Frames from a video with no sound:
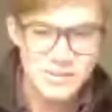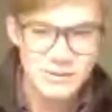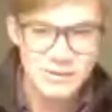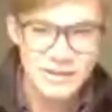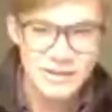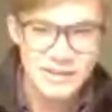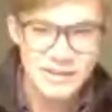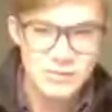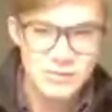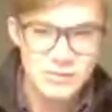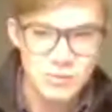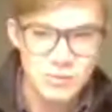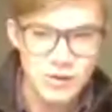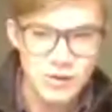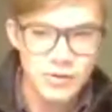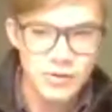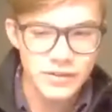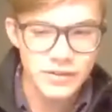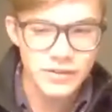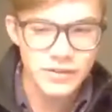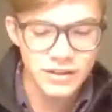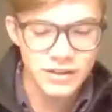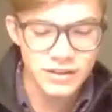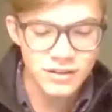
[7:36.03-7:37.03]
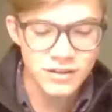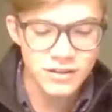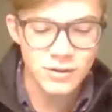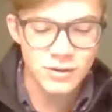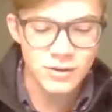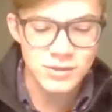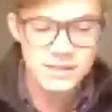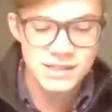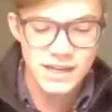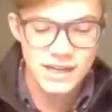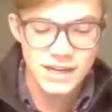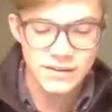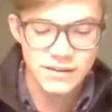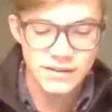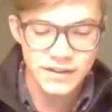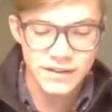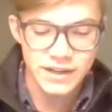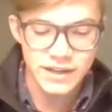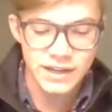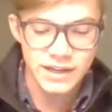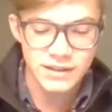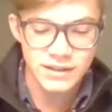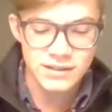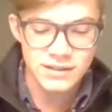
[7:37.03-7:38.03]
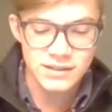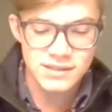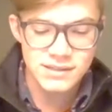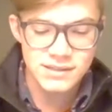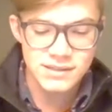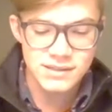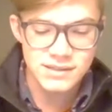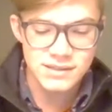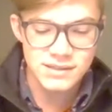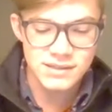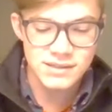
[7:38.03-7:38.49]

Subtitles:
be written as 1 over the cosine of x.